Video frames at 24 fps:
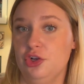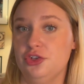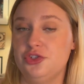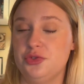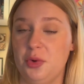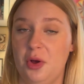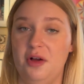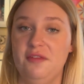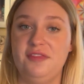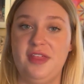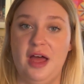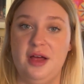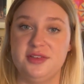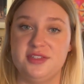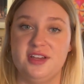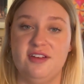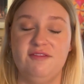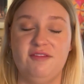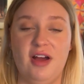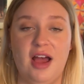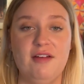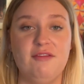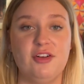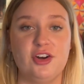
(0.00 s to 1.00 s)

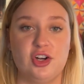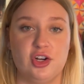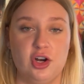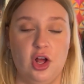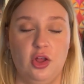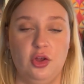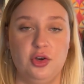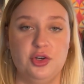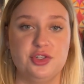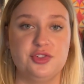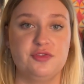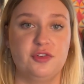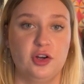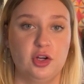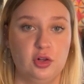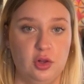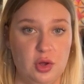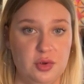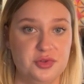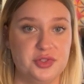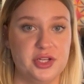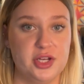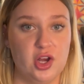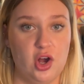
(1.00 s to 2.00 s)
$12,500 for
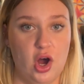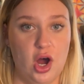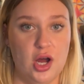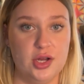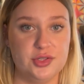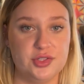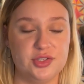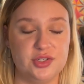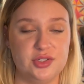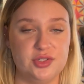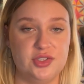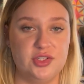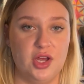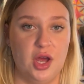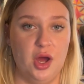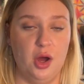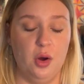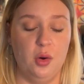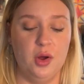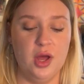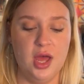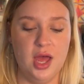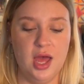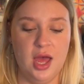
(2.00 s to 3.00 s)
closing costs. So